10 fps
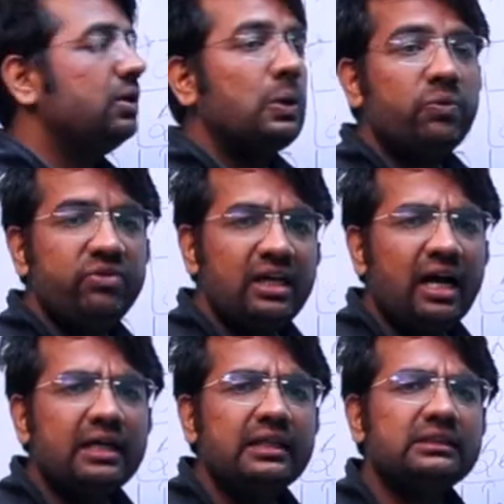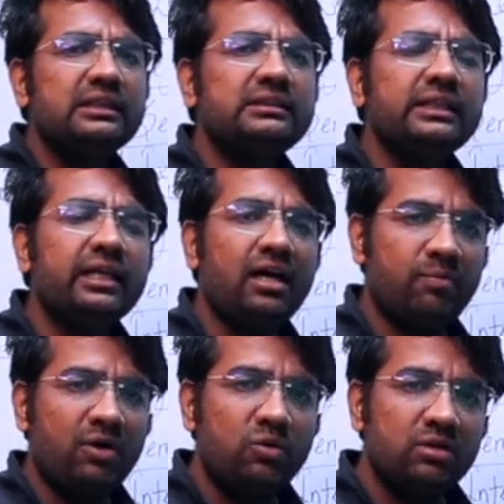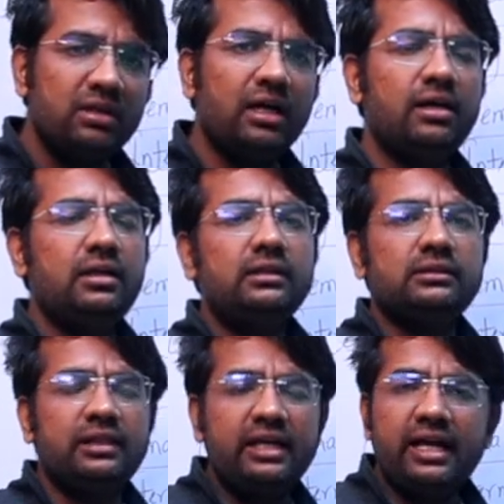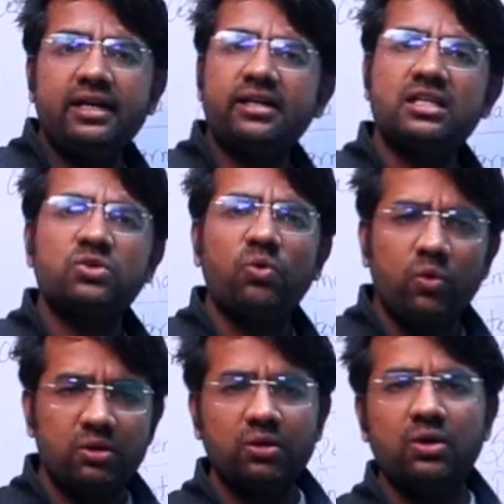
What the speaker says: we are discussing about the 3 address code,